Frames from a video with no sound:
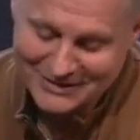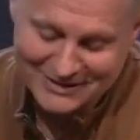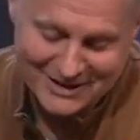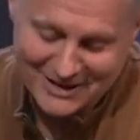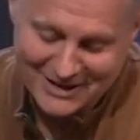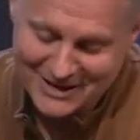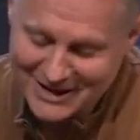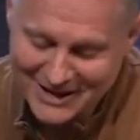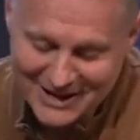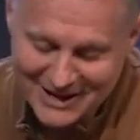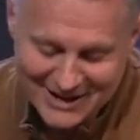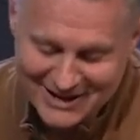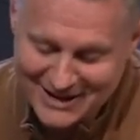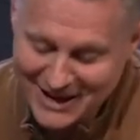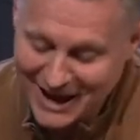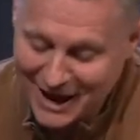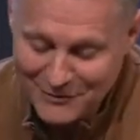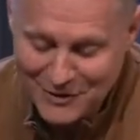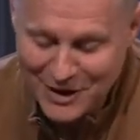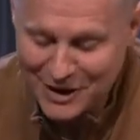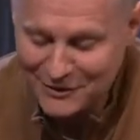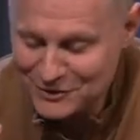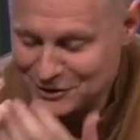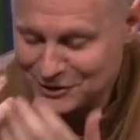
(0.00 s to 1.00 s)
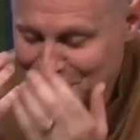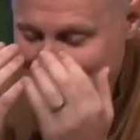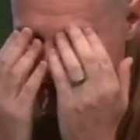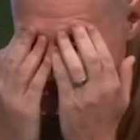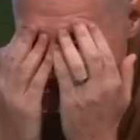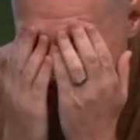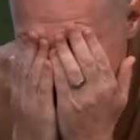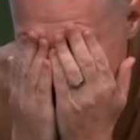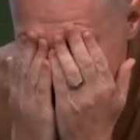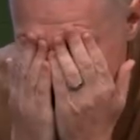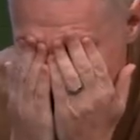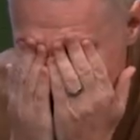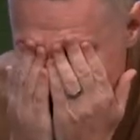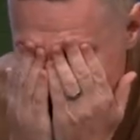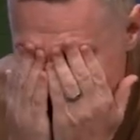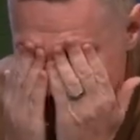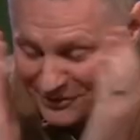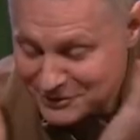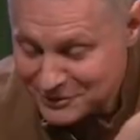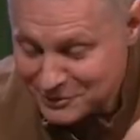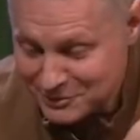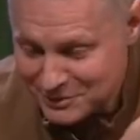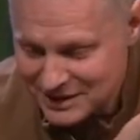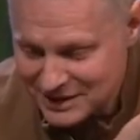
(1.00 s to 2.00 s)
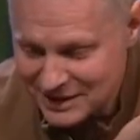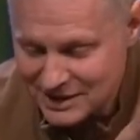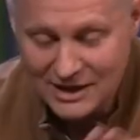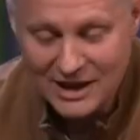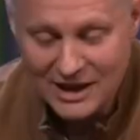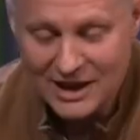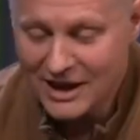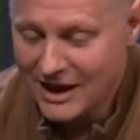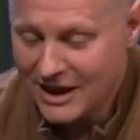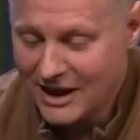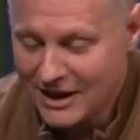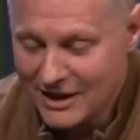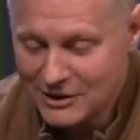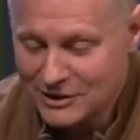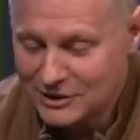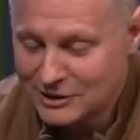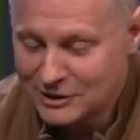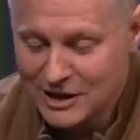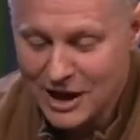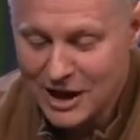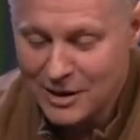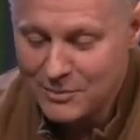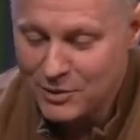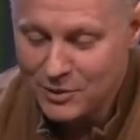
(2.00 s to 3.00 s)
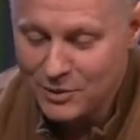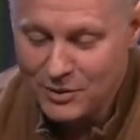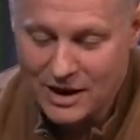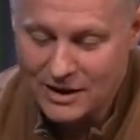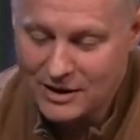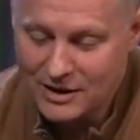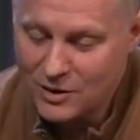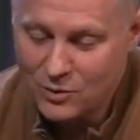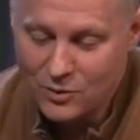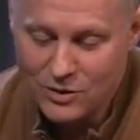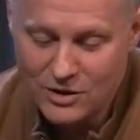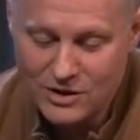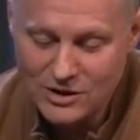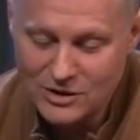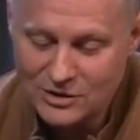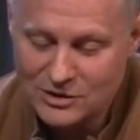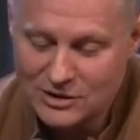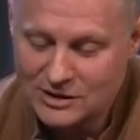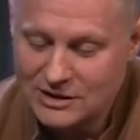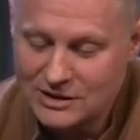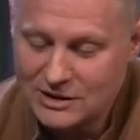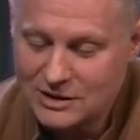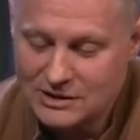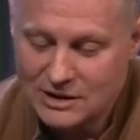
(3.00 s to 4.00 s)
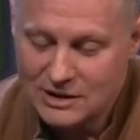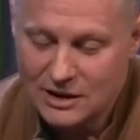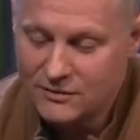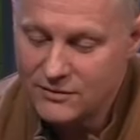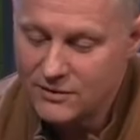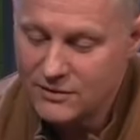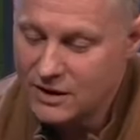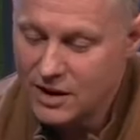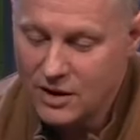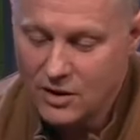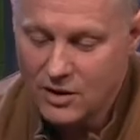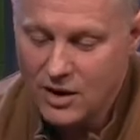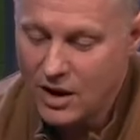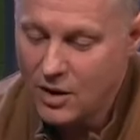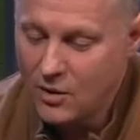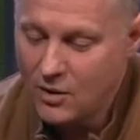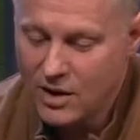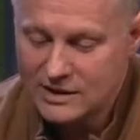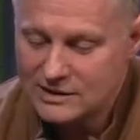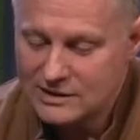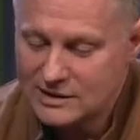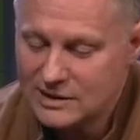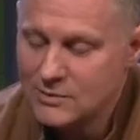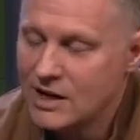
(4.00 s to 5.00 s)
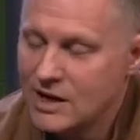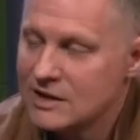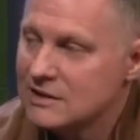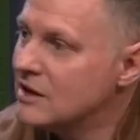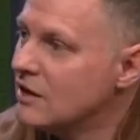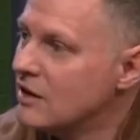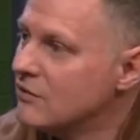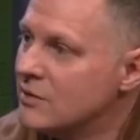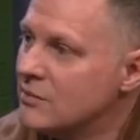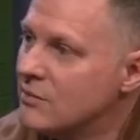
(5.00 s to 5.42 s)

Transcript: again, I've had so many stories I'm going to begin. Yeah. This couple, I go, Where do you see yourself? And they go, Oh, I see myself in